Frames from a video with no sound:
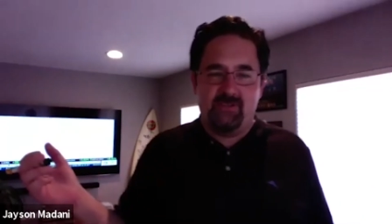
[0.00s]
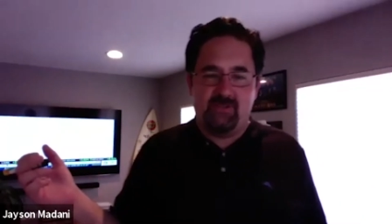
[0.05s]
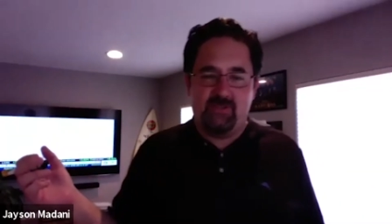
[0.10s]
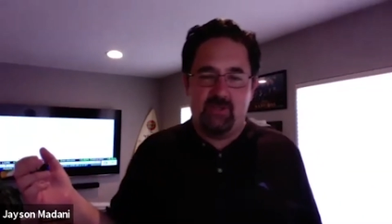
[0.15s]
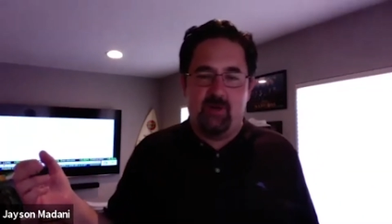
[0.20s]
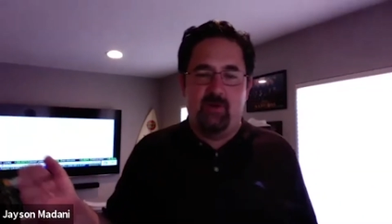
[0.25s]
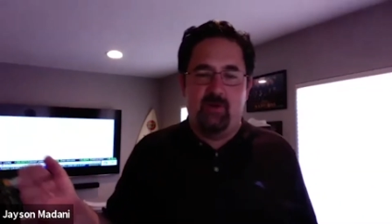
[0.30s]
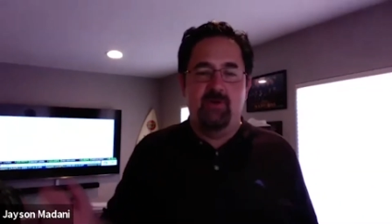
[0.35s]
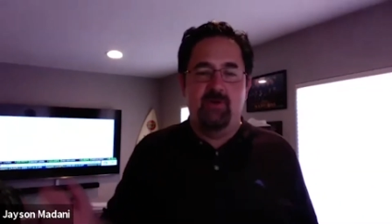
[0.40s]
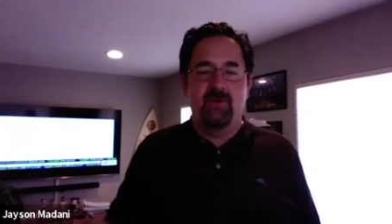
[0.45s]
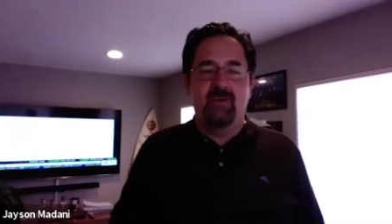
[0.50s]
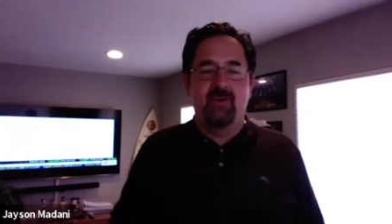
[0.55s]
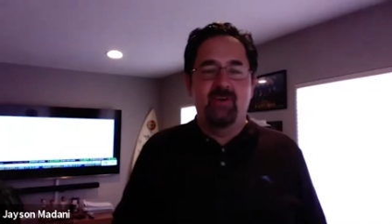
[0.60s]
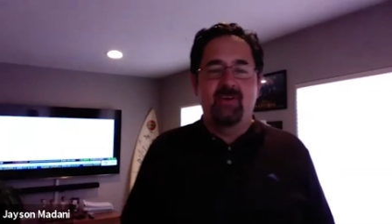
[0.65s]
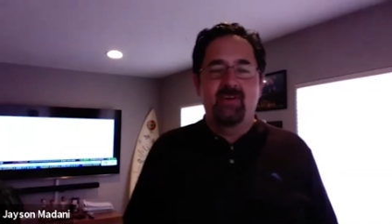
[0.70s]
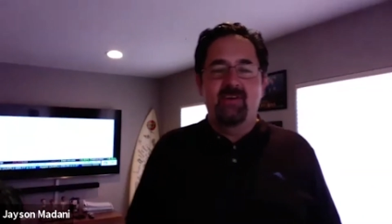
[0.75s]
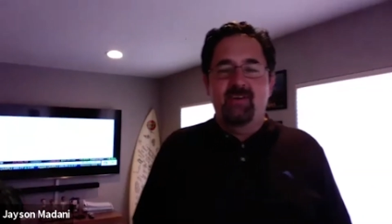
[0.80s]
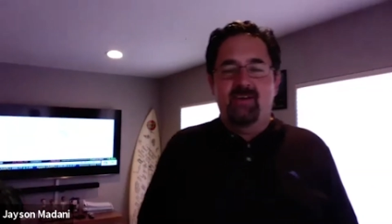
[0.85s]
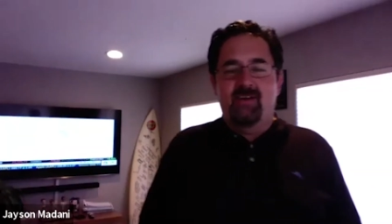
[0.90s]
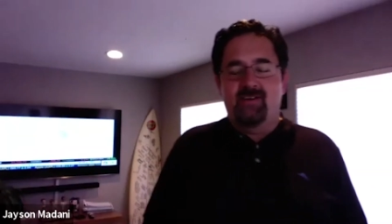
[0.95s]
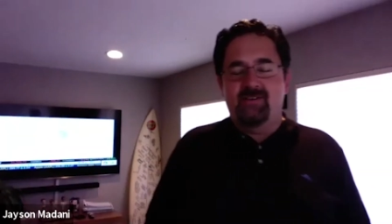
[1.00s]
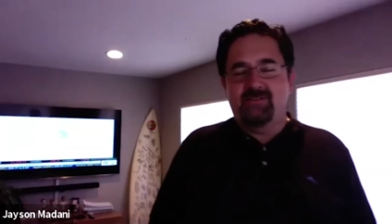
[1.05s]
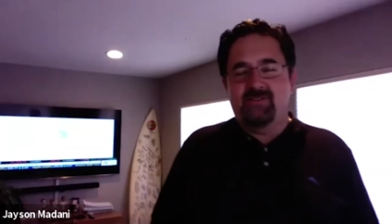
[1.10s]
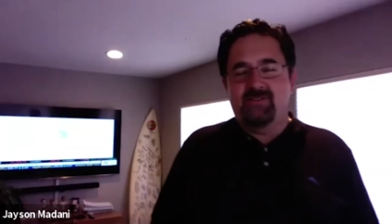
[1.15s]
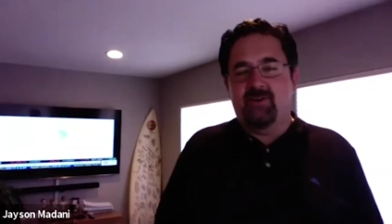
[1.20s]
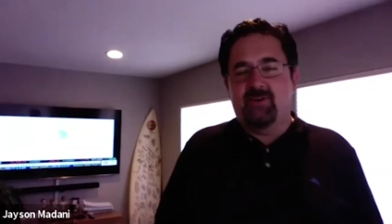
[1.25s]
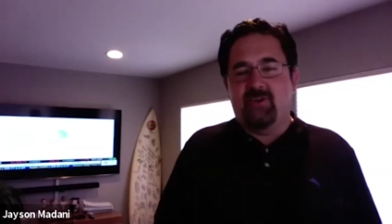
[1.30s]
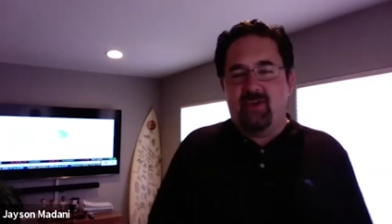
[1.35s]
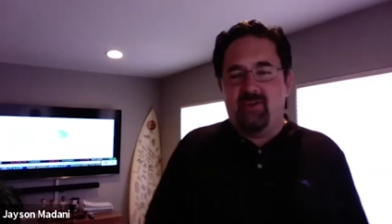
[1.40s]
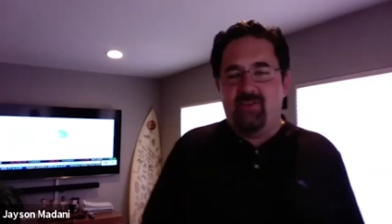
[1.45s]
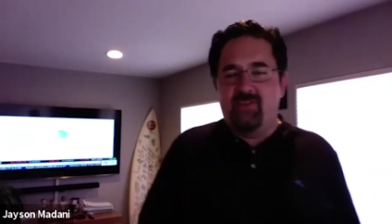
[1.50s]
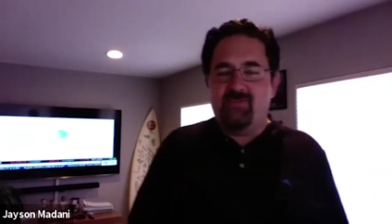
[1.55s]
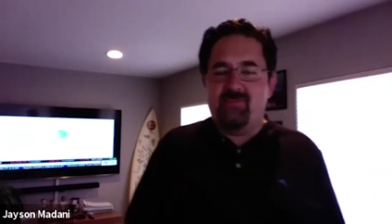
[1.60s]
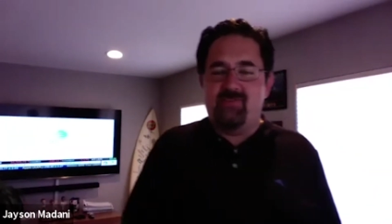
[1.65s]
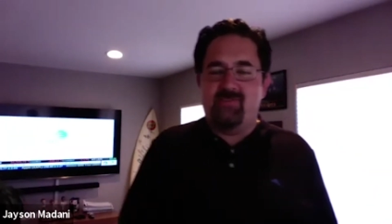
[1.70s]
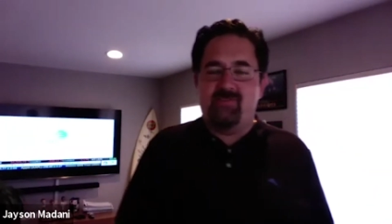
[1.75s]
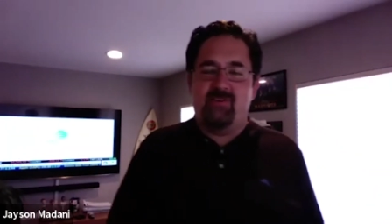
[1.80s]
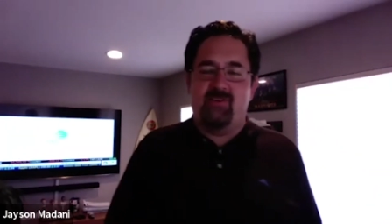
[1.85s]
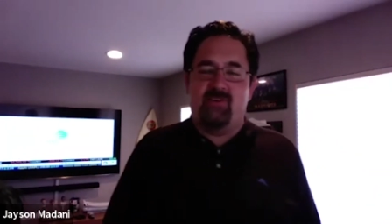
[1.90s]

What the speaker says: So I was like, okay, this isn't